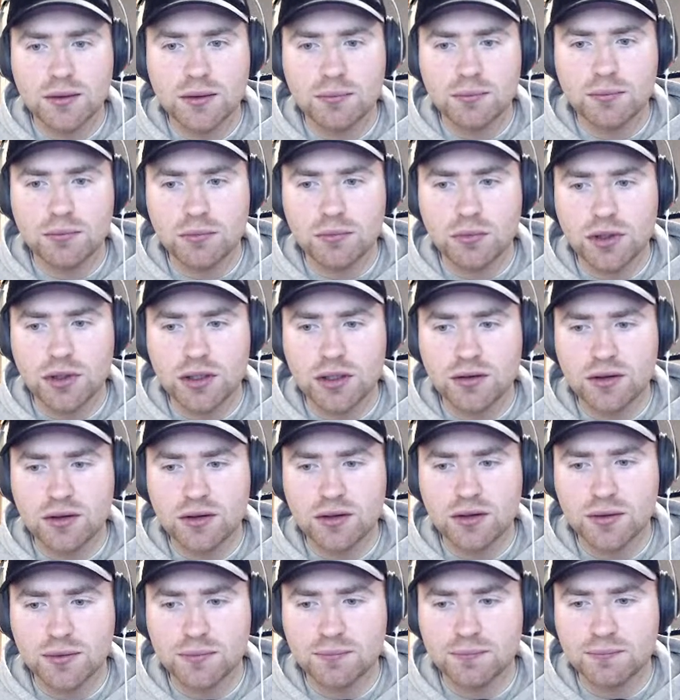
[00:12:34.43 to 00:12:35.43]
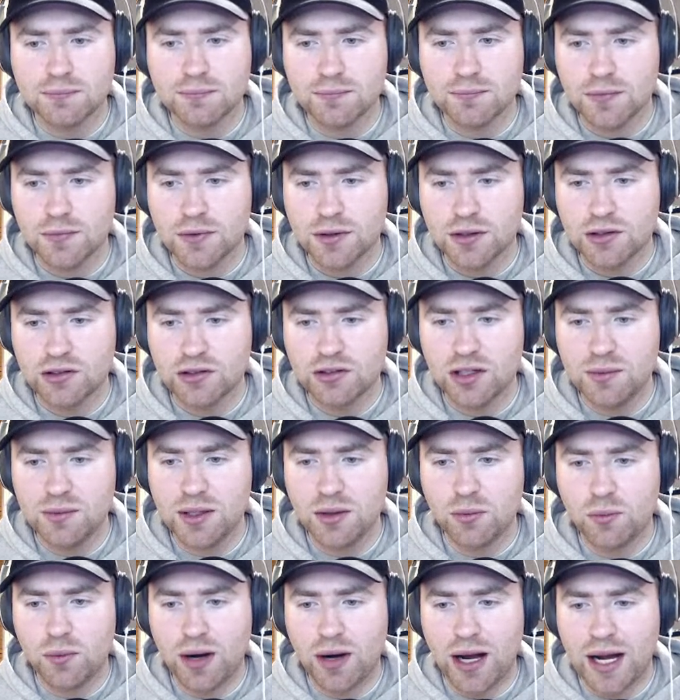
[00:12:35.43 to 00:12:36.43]
There's got to be a
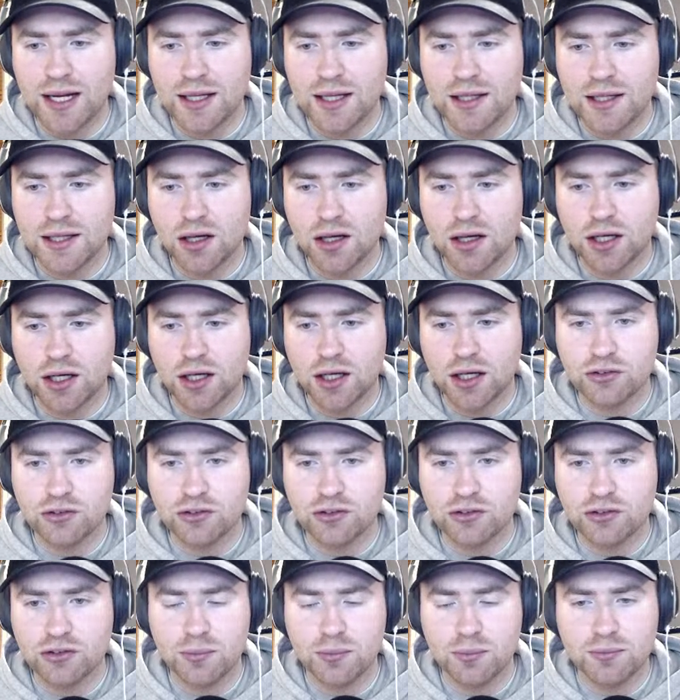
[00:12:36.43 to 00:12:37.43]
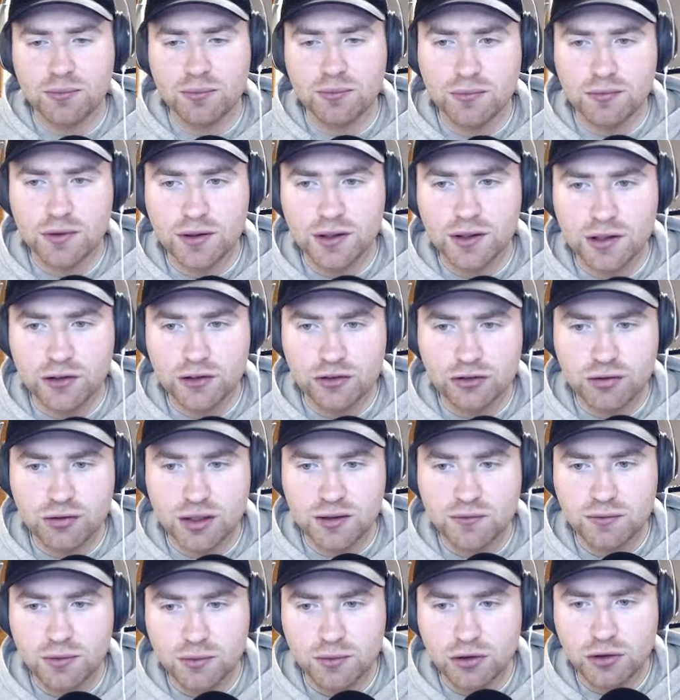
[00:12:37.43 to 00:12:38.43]
way that I can stop the
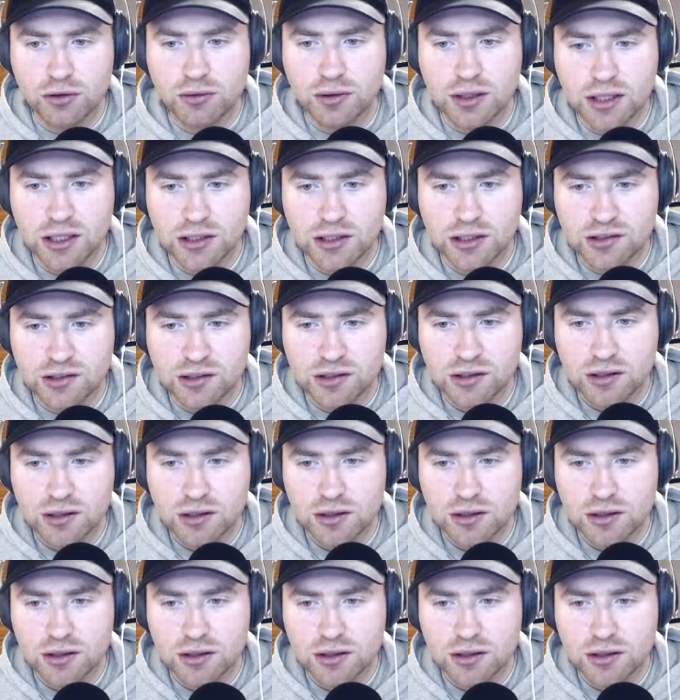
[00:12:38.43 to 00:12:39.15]
stream from doing this.